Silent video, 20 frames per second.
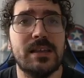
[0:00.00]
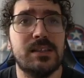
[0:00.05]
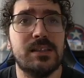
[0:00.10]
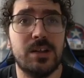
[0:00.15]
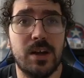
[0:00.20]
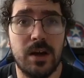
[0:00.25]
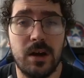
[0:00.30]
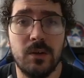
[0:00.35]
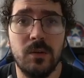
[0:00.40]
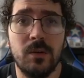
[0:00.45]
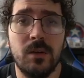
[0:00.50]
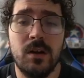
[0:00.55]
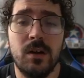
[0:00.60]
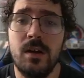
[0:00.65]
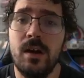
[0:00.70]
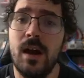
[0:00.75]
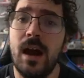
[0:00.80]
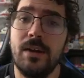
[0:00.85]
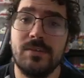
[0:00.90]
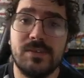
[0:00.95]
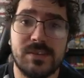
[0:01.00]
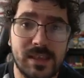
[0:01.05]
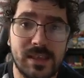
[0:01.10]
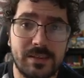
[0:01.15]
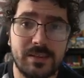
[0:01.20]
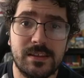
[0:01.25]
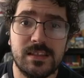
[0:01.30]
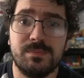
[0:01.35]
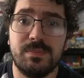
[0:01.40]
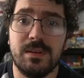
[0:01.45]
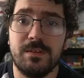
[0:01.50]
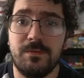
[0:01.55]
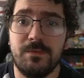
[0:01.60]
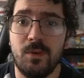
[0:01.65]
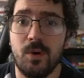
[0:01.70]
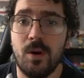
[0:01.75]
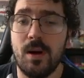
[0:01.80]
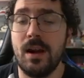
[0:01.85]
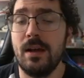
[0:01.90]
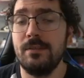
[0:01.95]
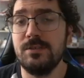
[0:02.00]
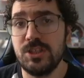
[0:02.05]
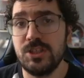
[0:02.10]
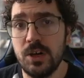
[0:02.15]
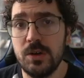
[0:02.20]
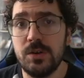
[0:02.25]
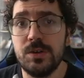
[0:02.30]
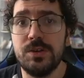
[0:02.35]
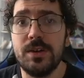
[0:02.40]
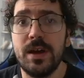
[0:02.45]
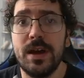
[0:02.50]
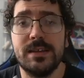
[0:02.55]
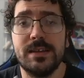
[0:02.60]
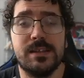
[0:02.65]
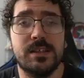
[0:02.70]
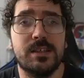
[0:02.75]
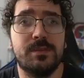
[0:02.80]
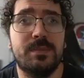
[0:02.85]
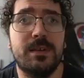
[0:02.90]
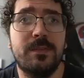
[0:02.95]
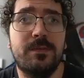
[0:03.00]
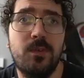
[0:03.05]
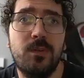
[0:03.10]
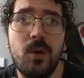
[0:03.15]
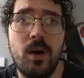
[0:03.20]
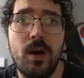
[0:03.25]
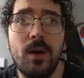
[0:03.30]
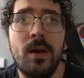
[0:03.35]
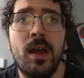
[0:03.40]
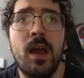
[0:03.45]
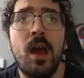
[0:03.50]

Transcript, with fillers: know, I've said this before, and I've showed you guys this before.